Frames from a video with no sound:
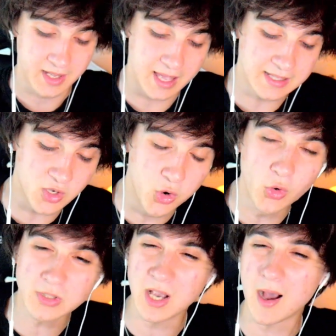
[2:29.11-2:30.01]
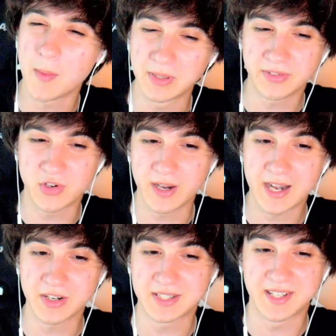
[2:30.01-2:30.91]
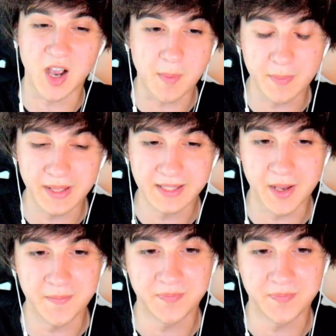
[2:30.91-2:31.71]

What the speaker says: It's cool to uplift creators and compliment them.